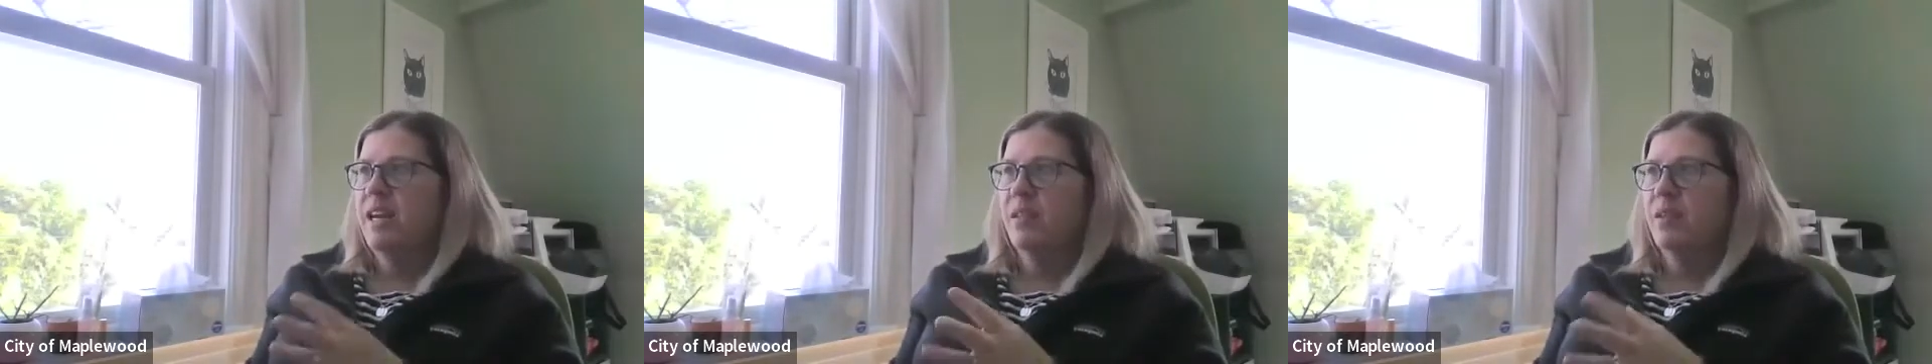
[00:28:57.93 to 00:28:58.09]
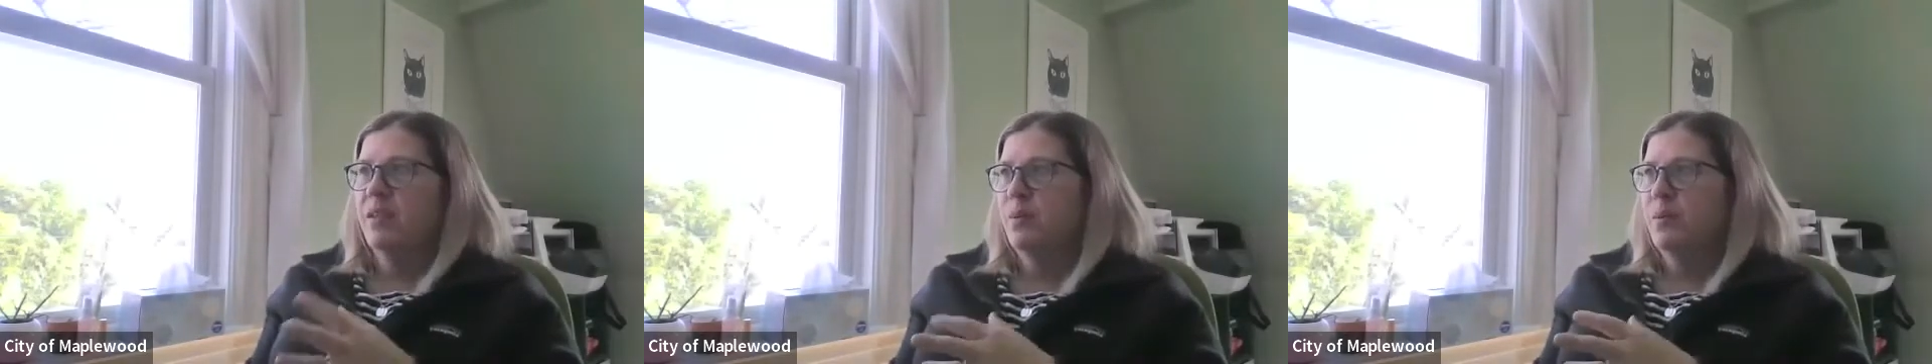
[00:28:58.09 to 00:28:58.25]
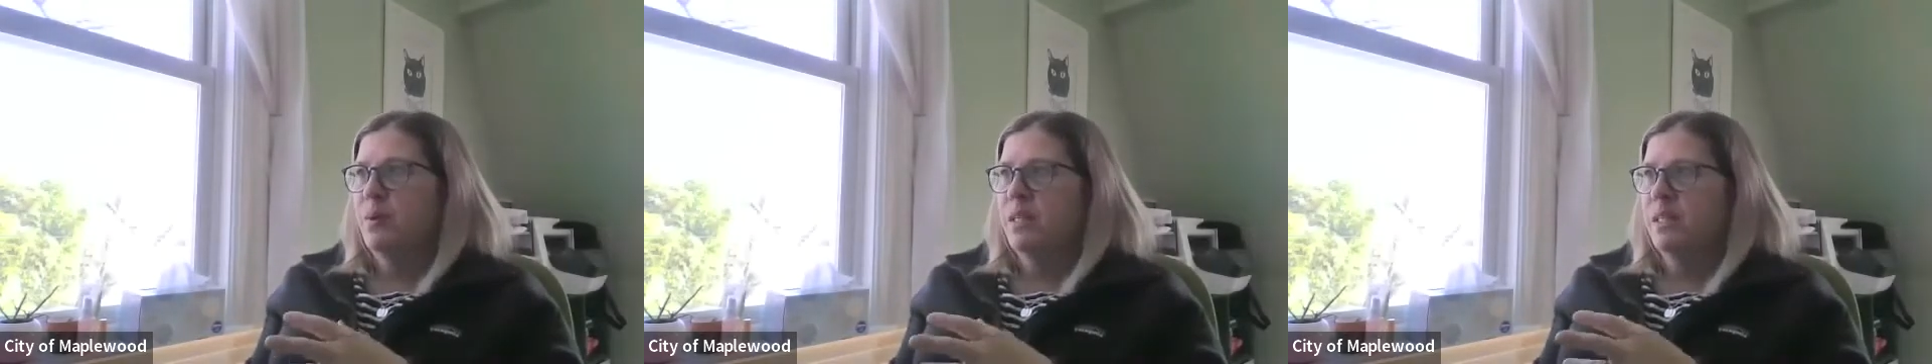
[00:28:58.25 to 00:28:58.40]

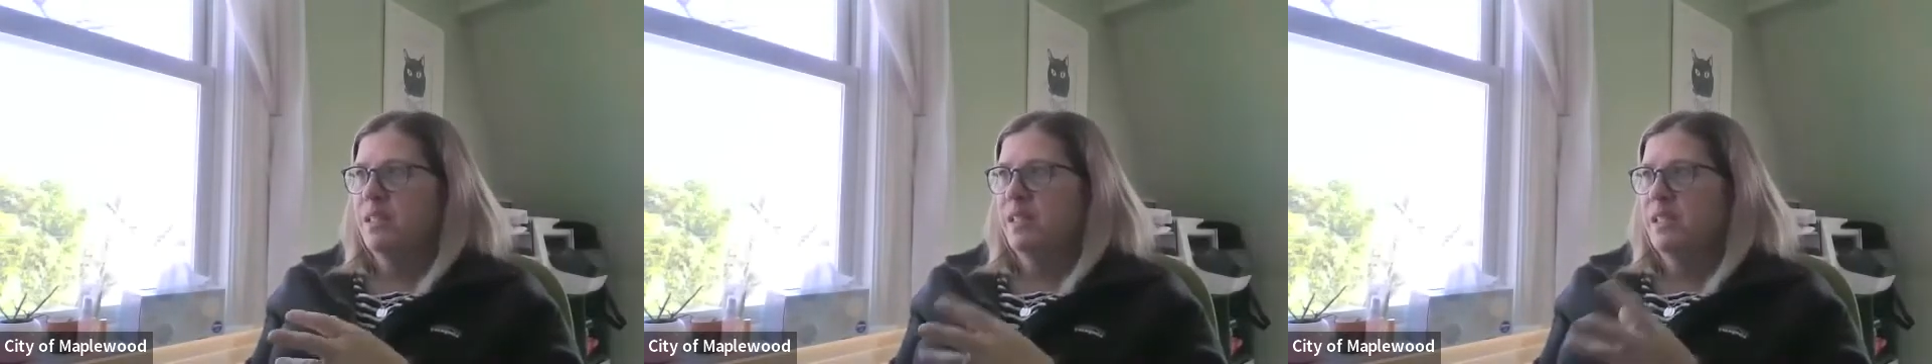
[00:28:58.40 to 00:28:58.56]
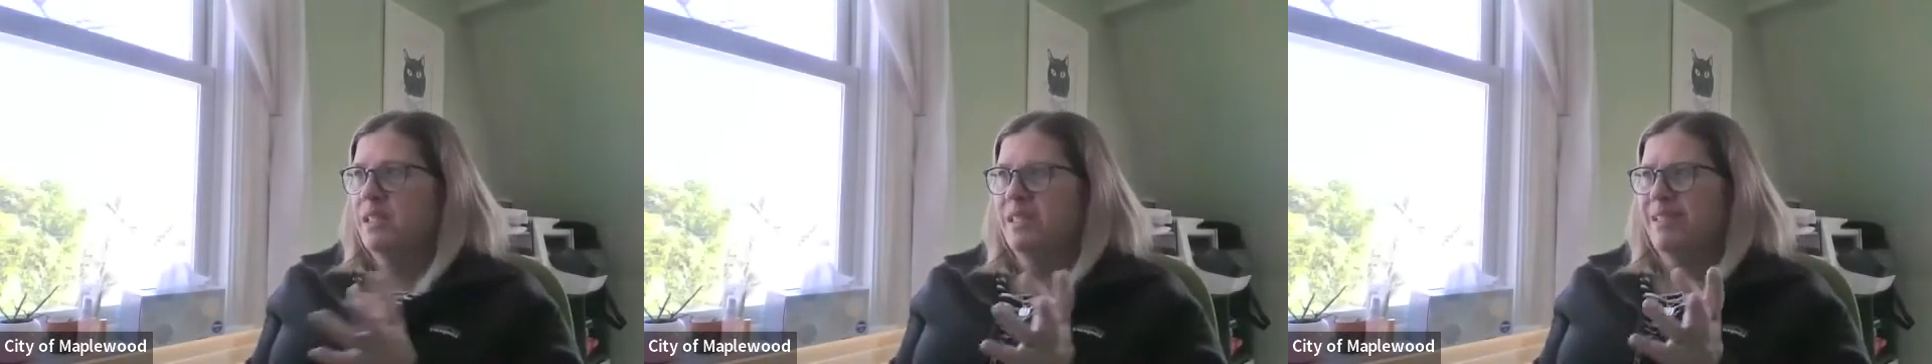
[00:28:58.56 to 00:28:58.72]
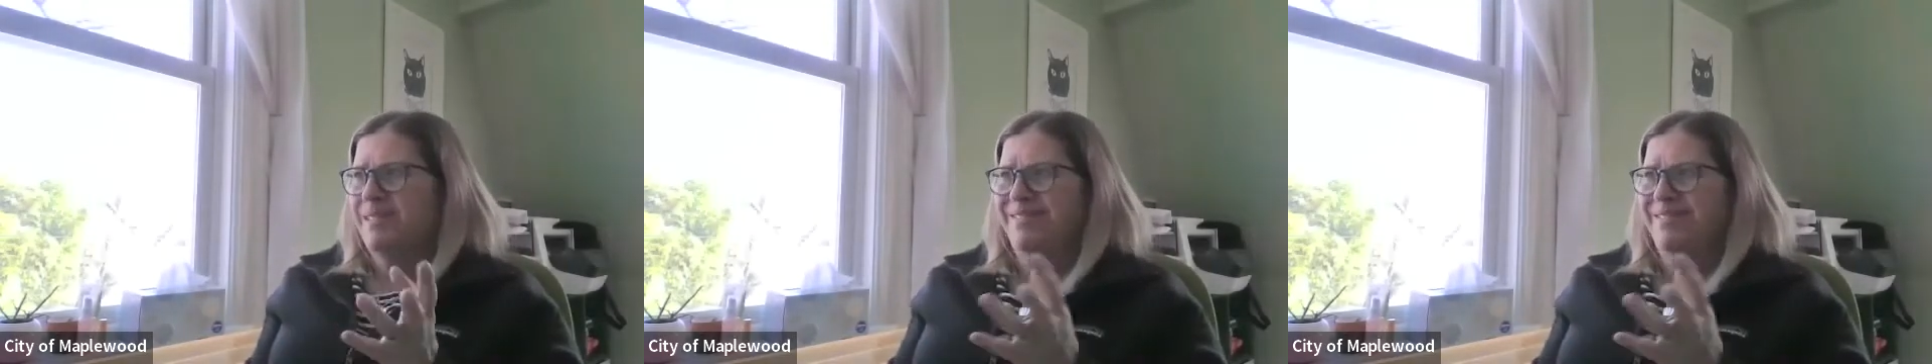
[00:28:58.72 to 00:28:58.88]
other
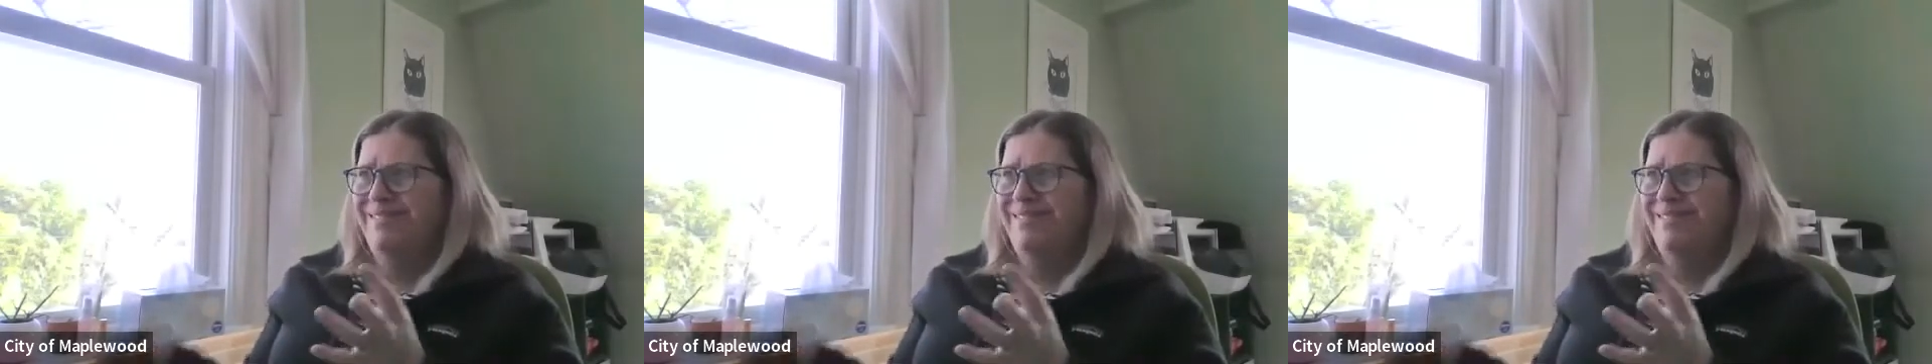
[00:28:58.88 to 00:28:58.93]
ones